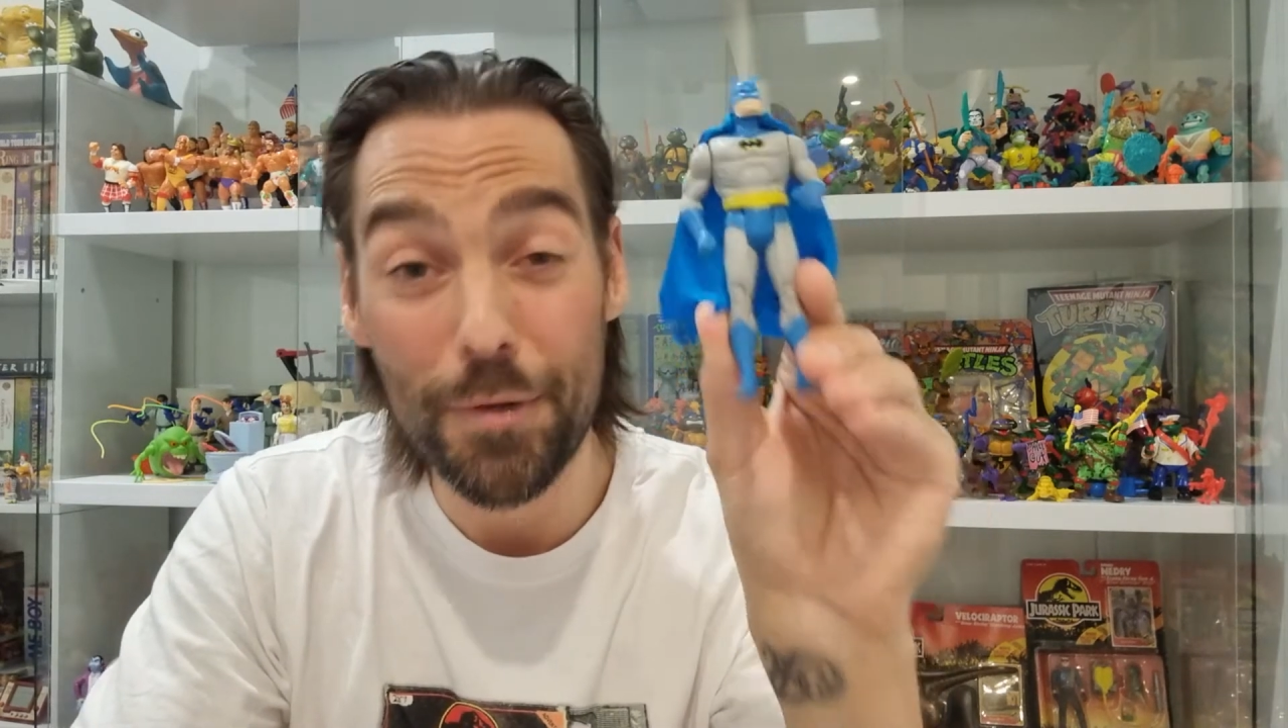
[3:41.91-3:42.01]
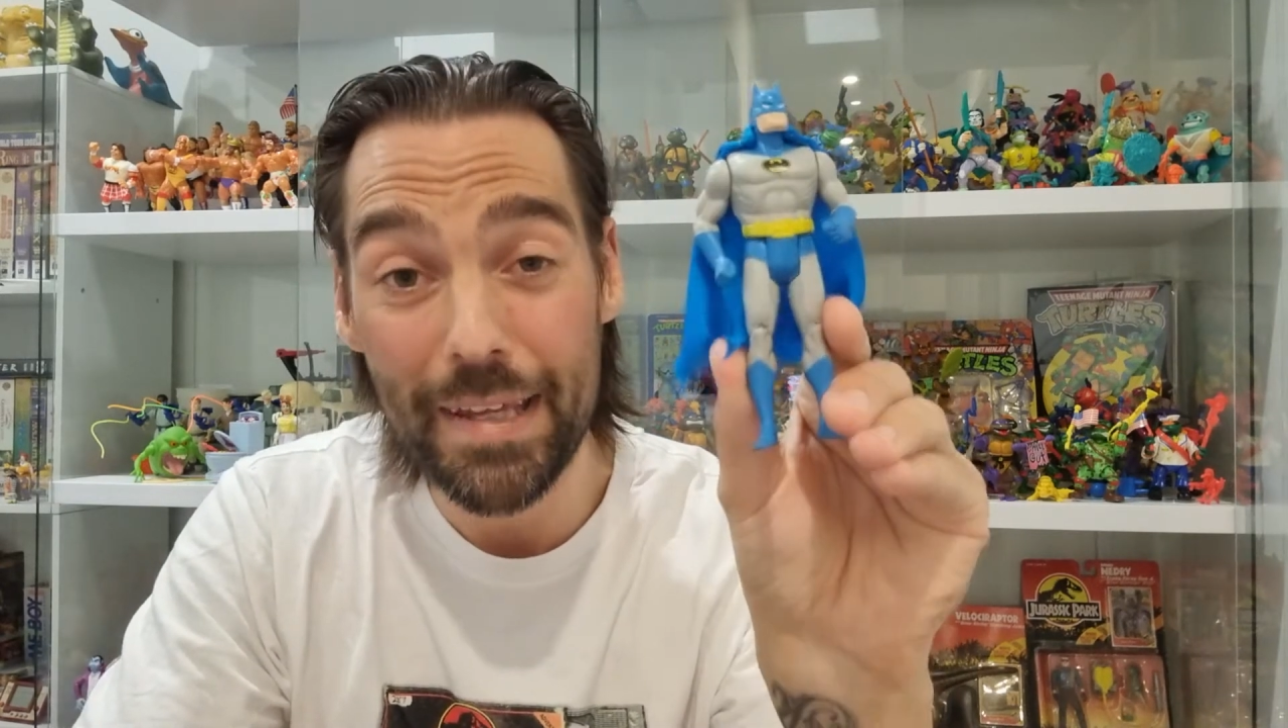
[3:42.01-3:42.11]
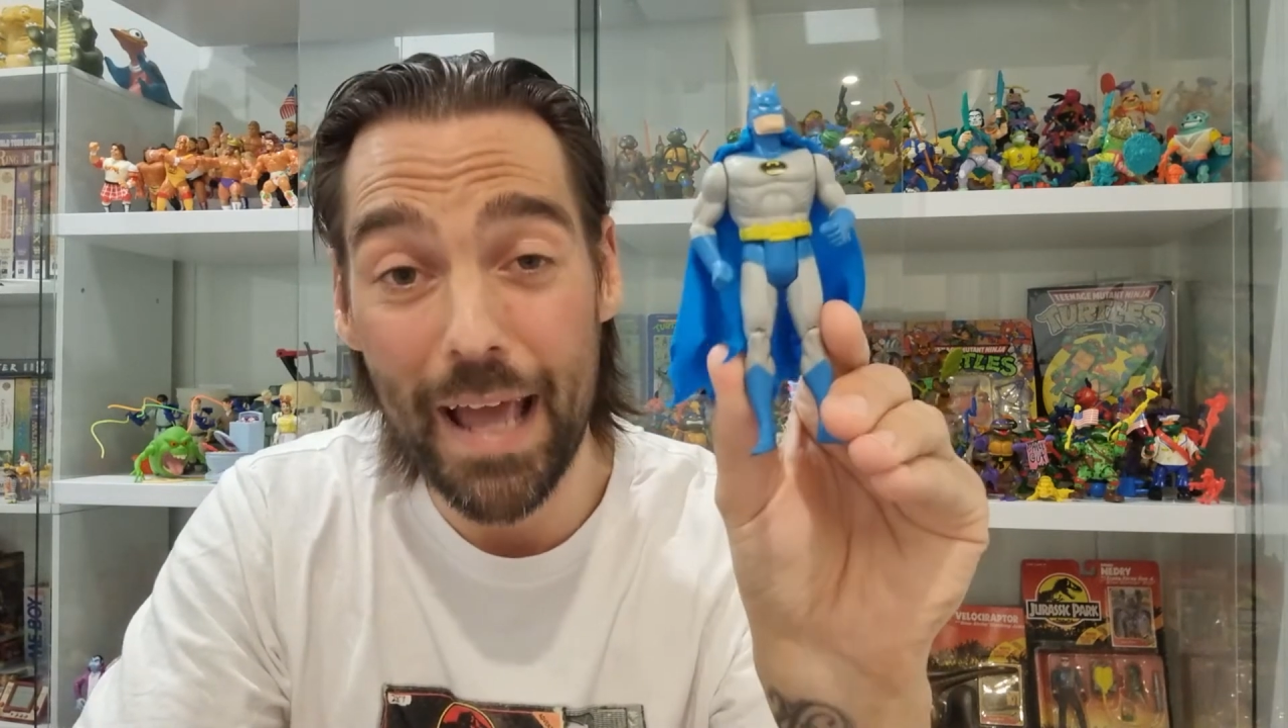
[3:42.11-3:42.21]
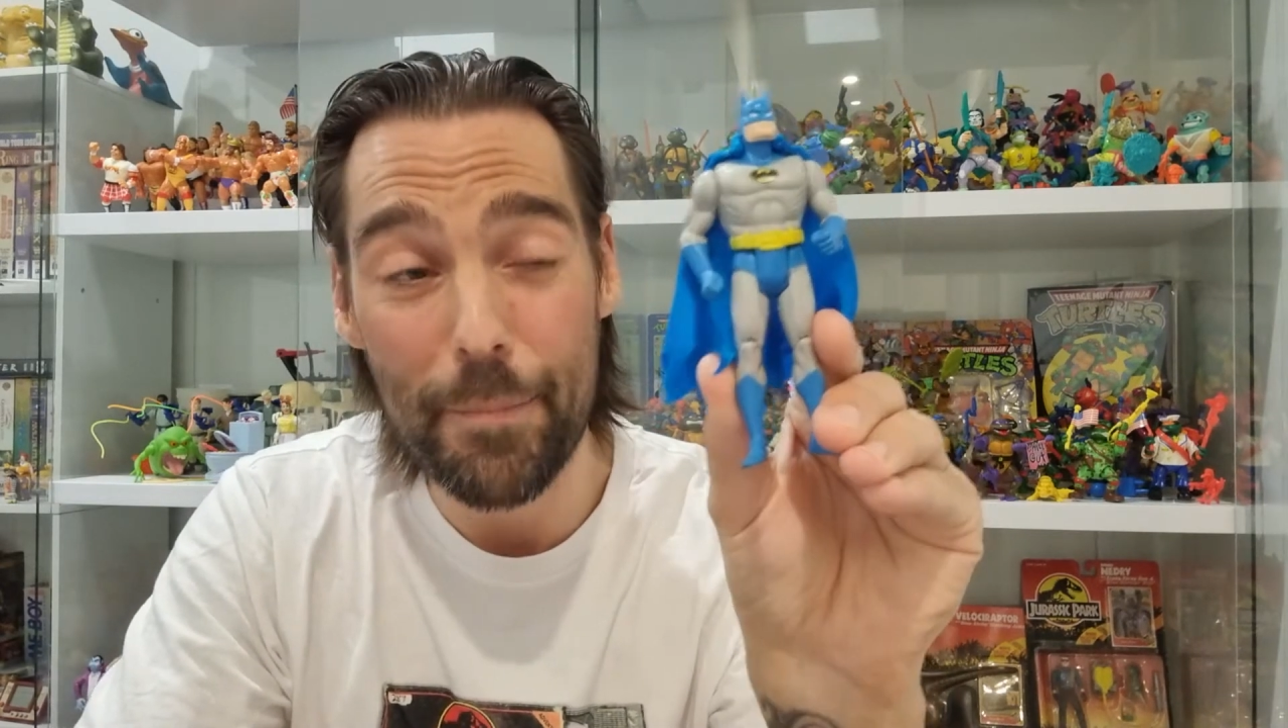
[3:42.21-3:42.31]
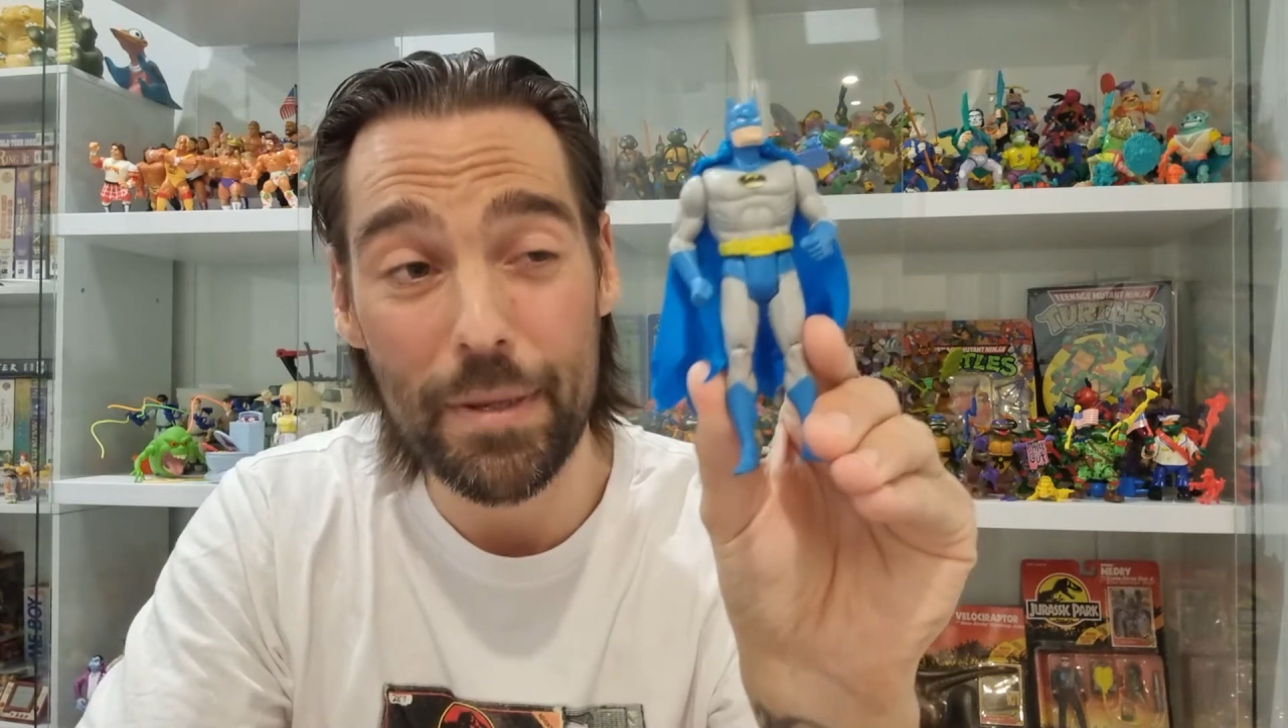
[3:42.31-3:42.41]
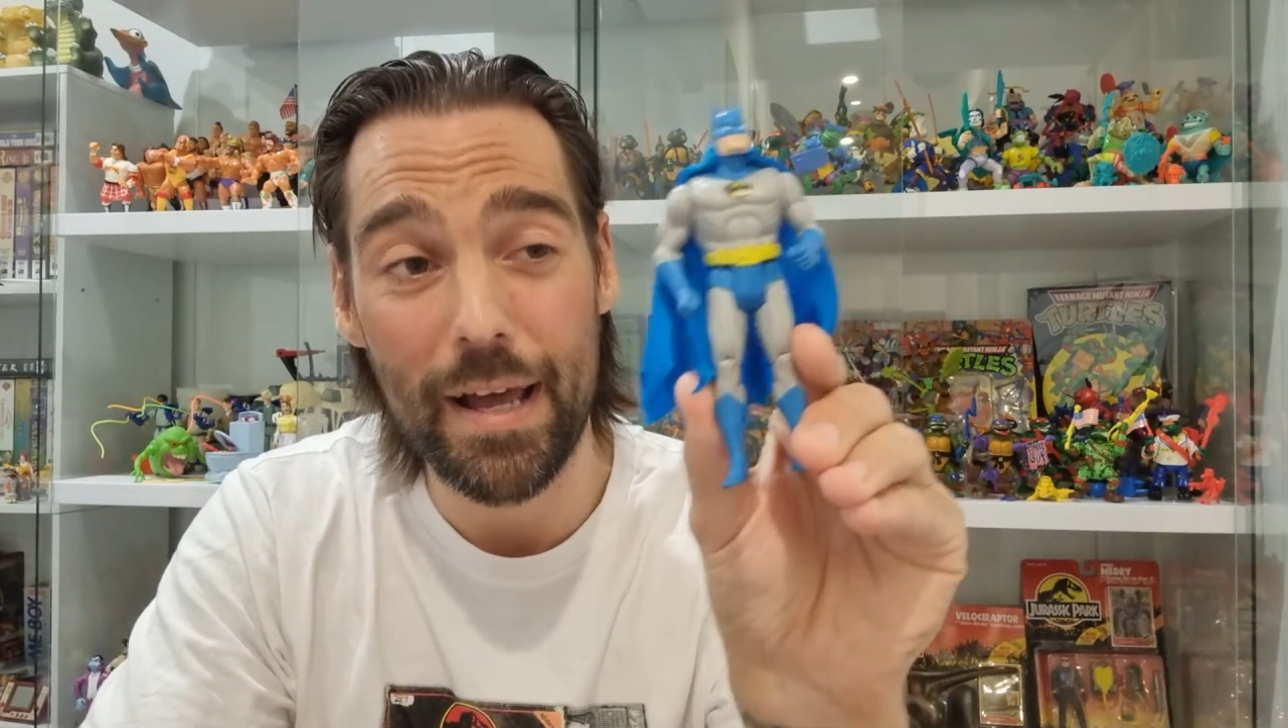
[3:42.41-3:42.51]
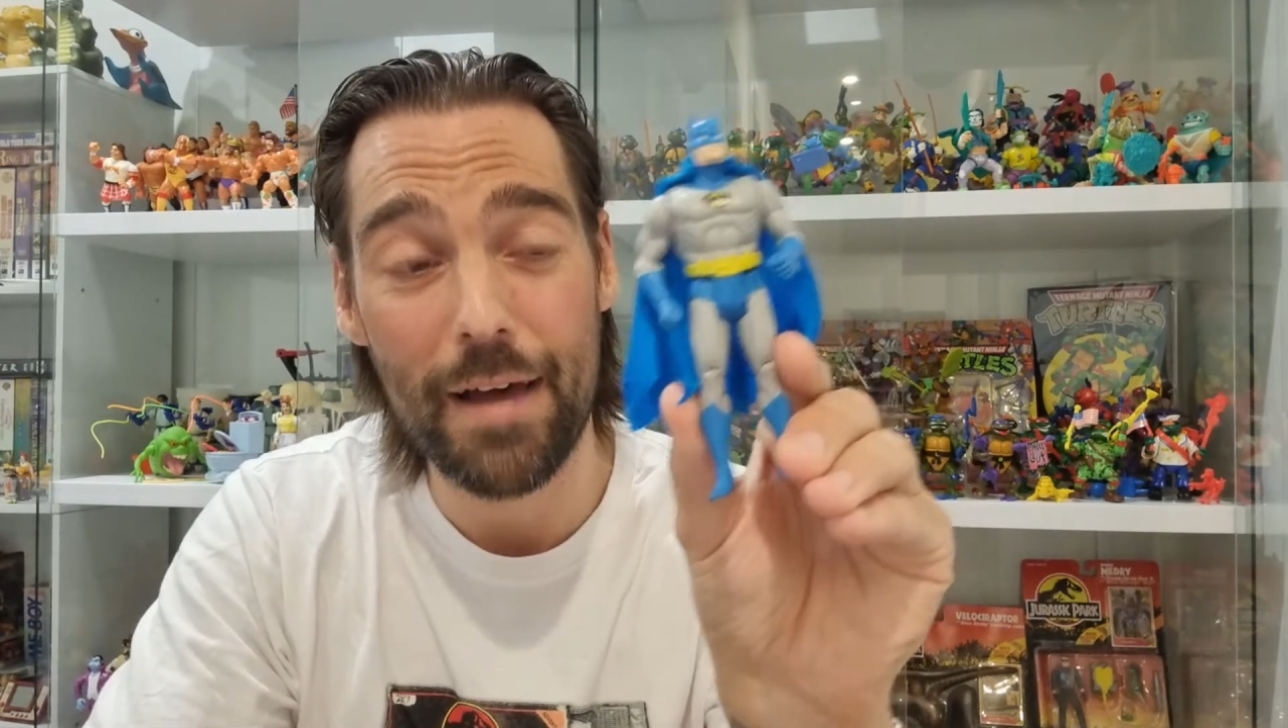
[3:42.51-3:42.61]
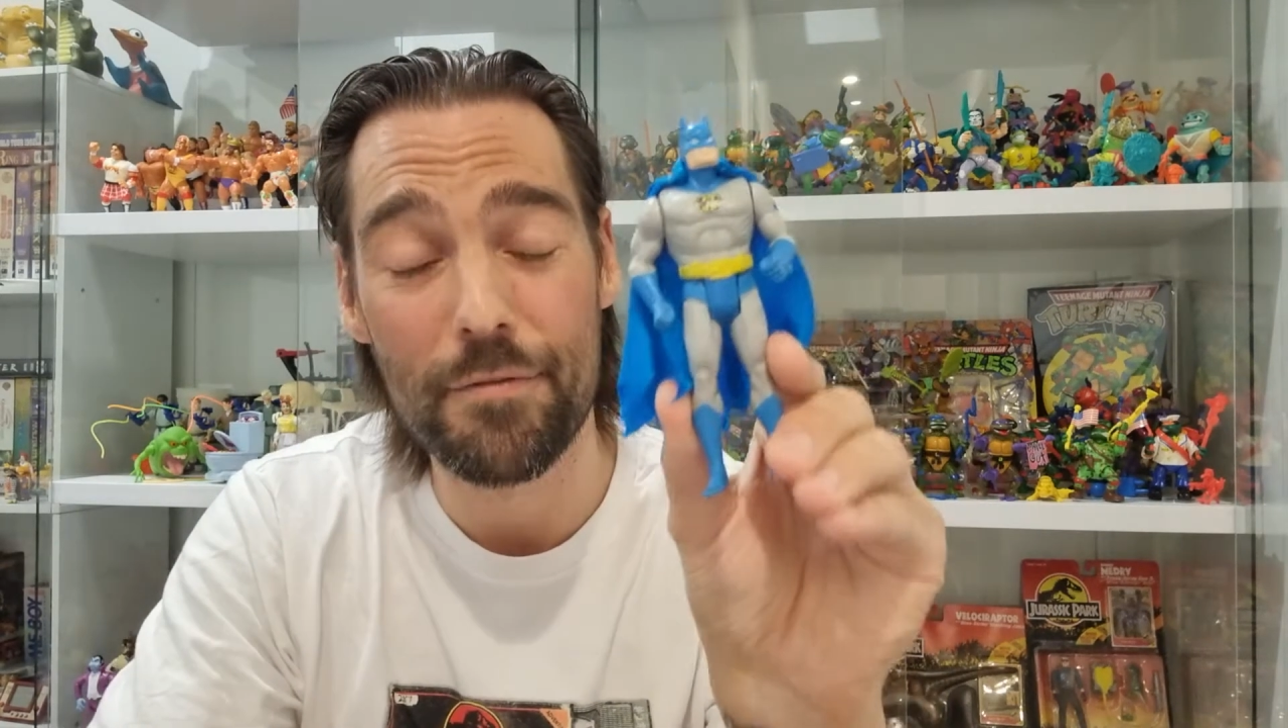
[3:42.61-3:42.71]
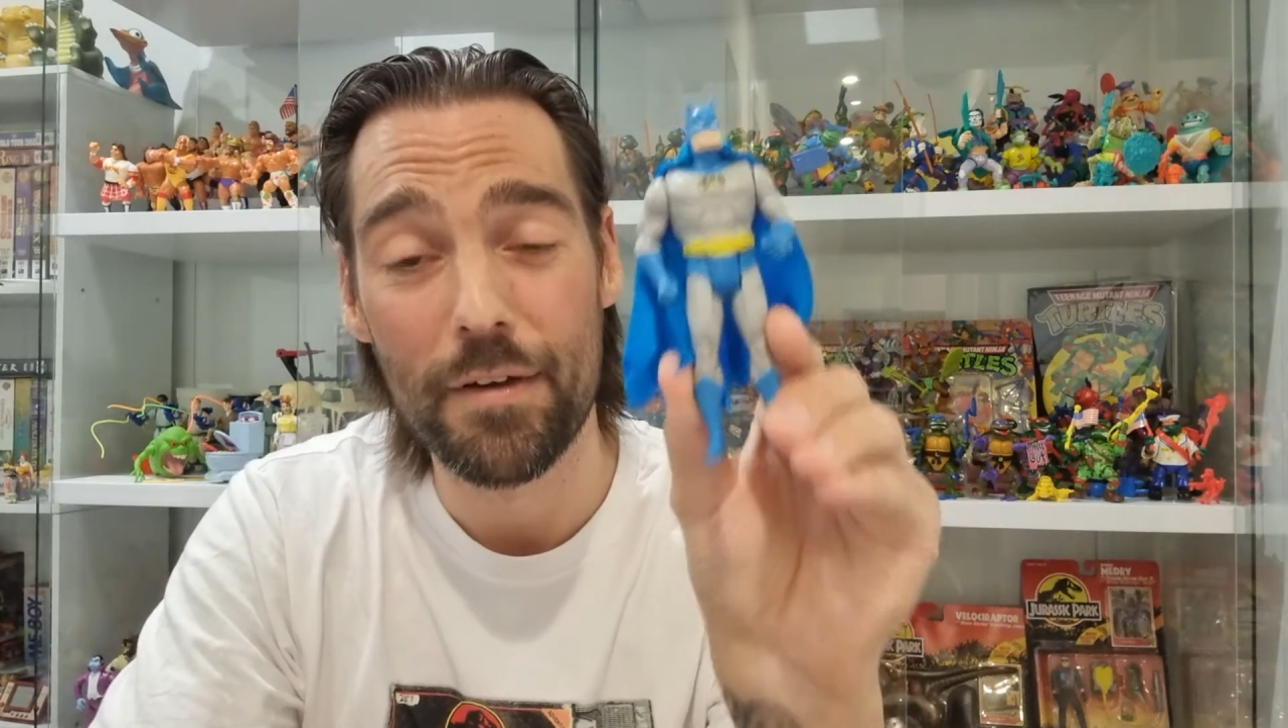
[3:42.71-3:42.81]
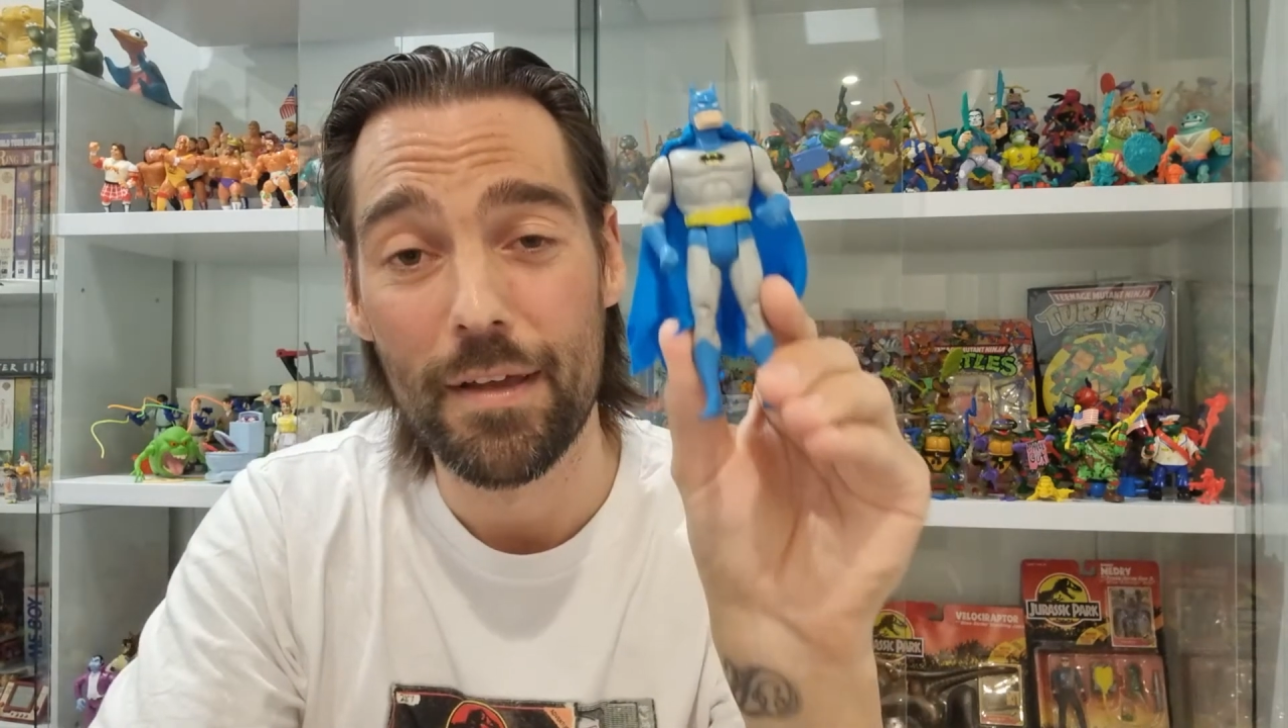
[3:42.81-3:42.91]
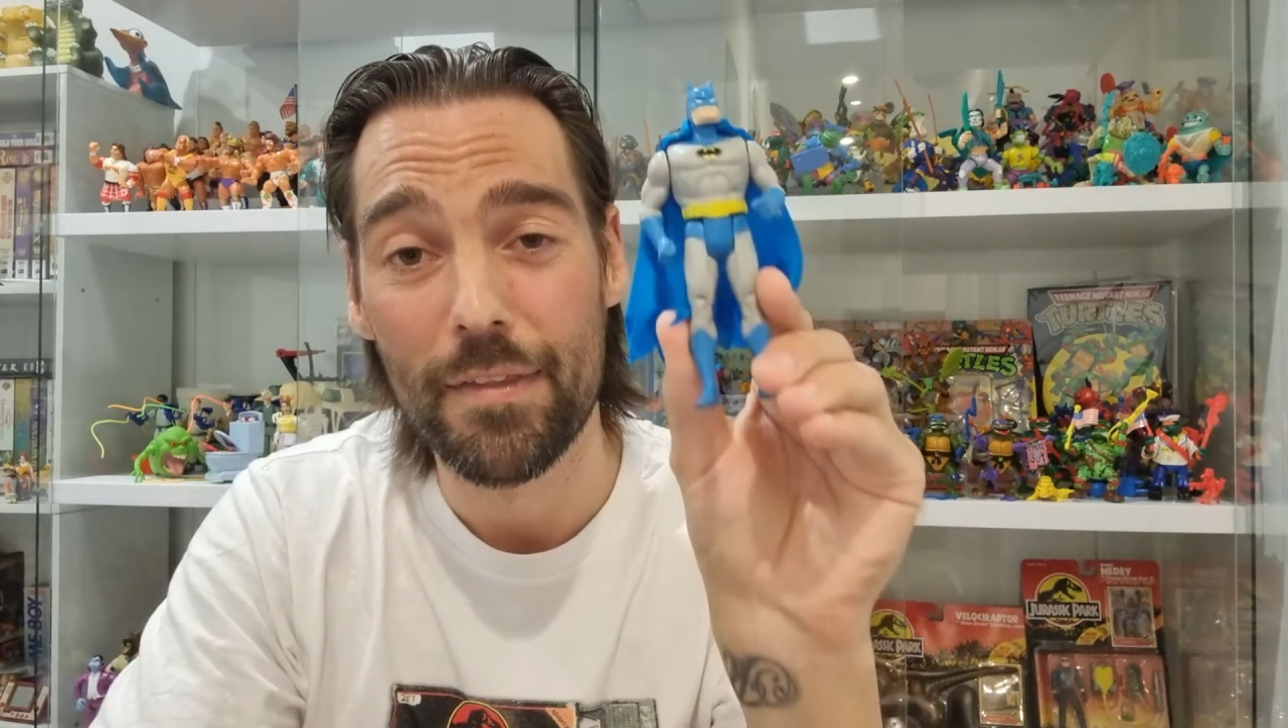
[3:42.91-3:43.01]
Really happy to have